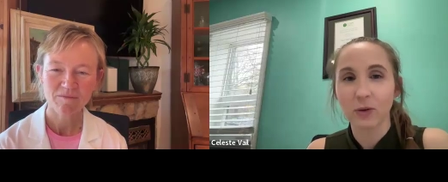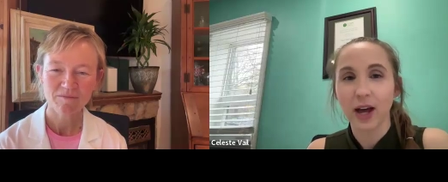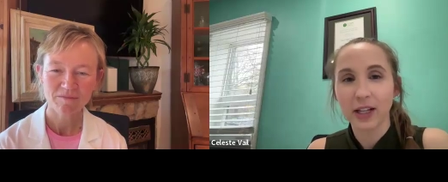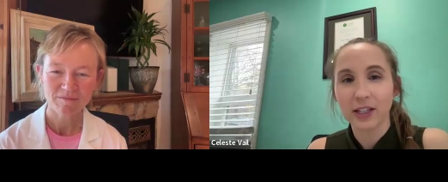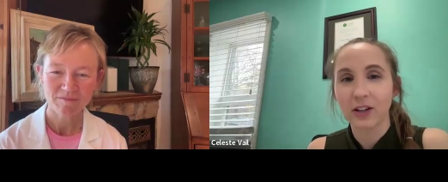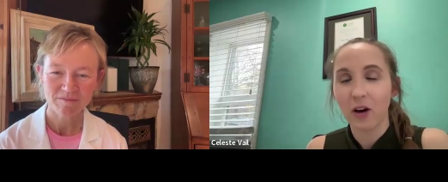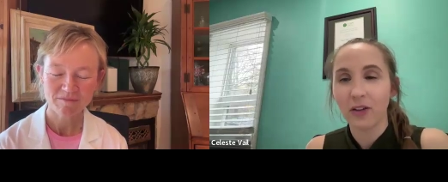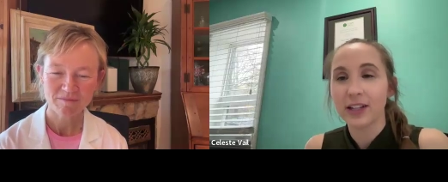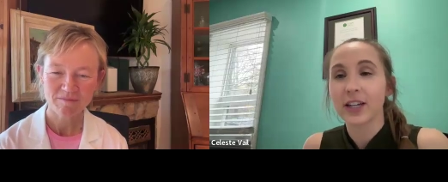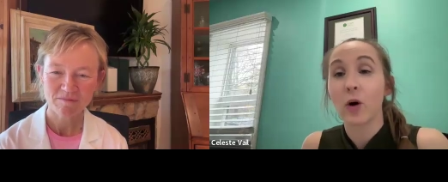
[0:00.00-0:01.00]
Speaker 1: So that's
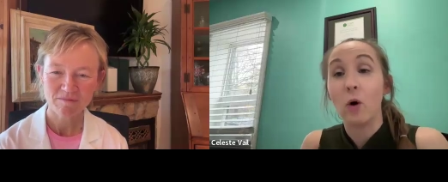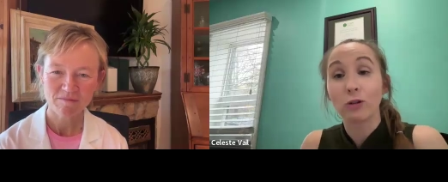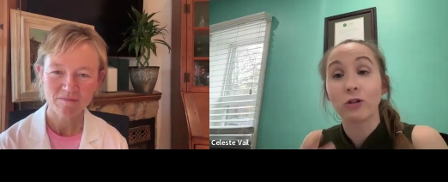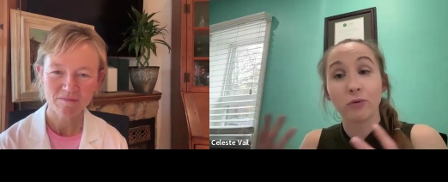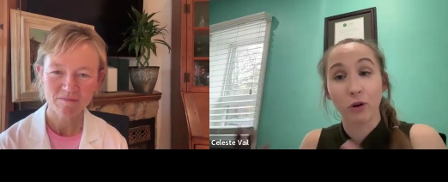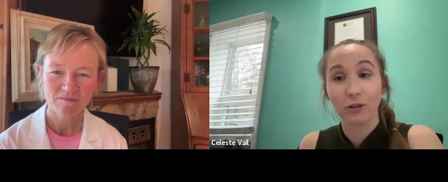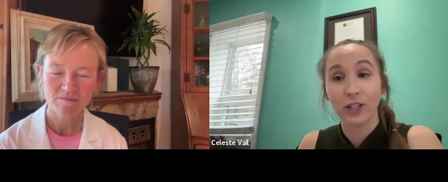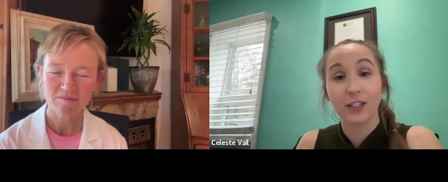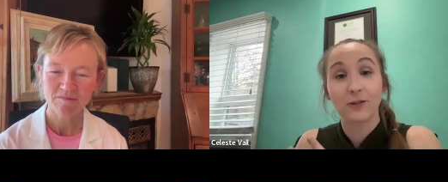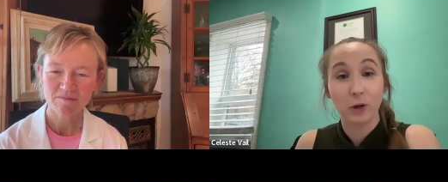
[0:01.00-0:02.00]
not, that's like ultra
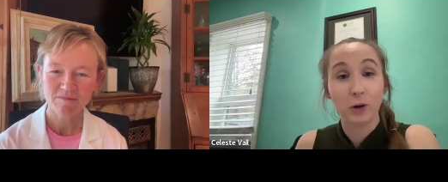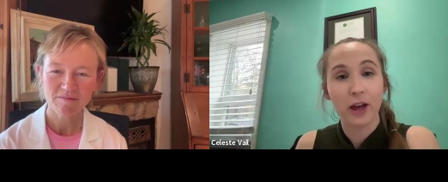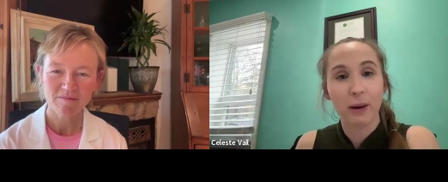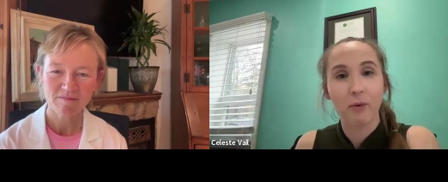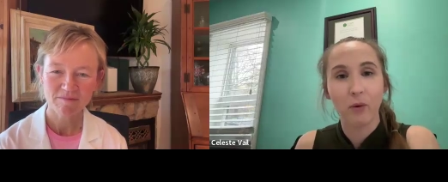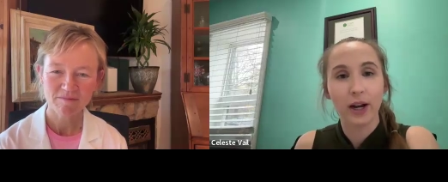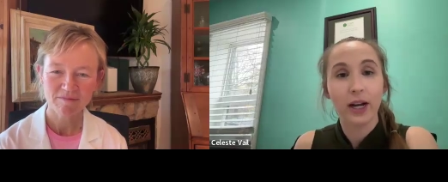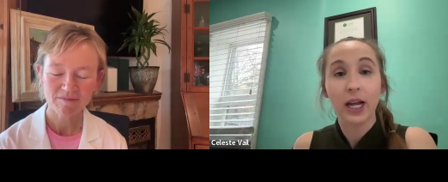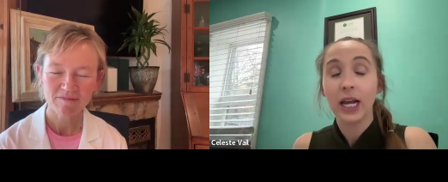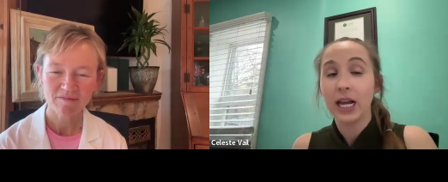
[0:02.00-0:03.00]
processed food at that
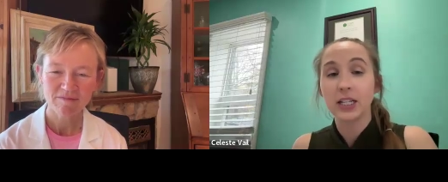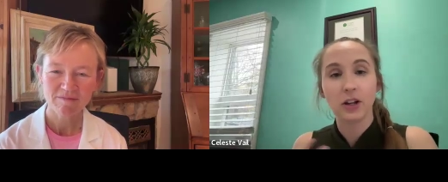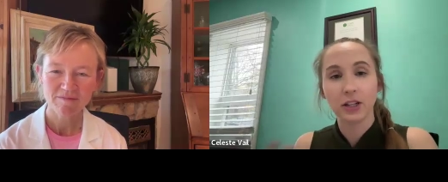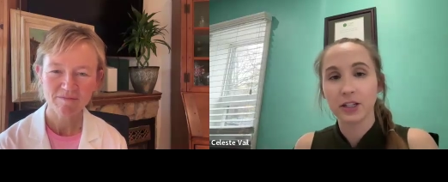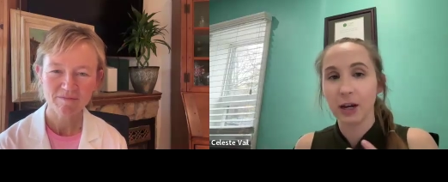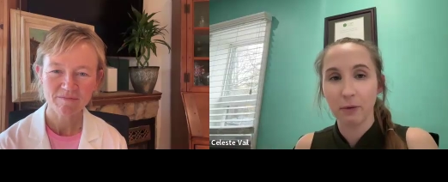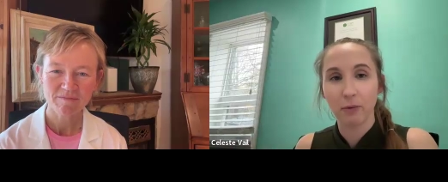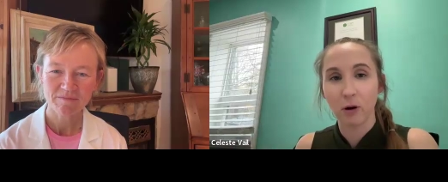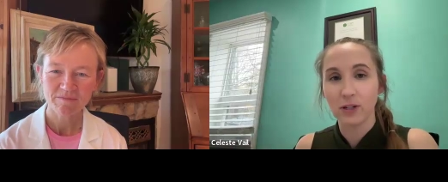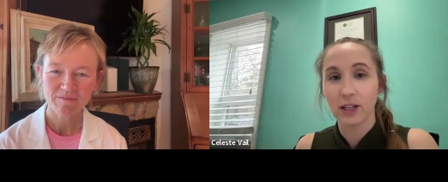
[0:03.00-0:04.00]
point. It's not the
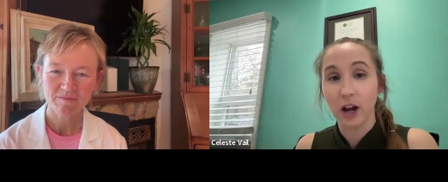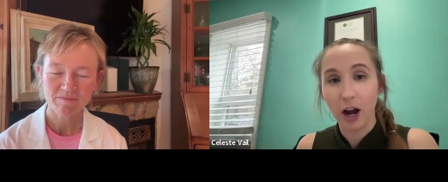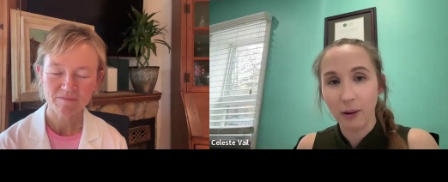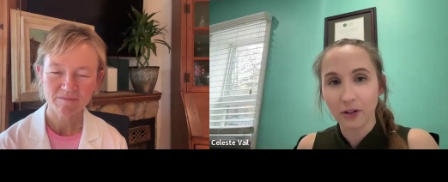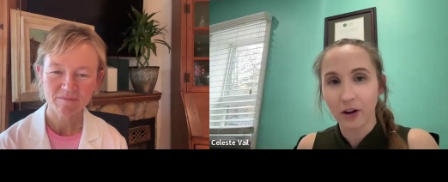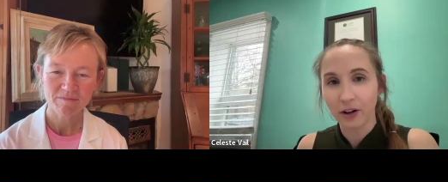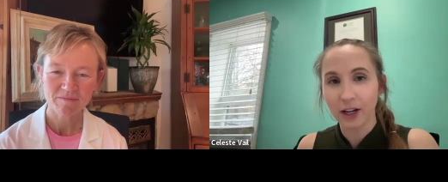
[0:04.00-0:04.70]
type of protein that I'm